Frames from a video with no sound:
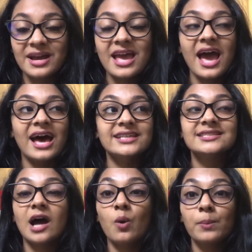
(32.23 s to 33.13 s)
has
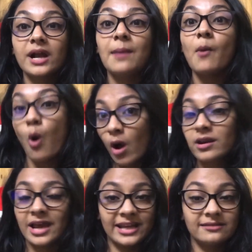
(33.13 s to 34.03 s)
now become
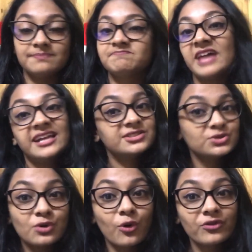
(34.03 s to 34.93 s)
online thanks to
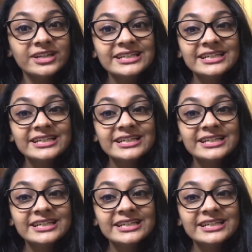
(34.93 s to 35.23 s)
COVID.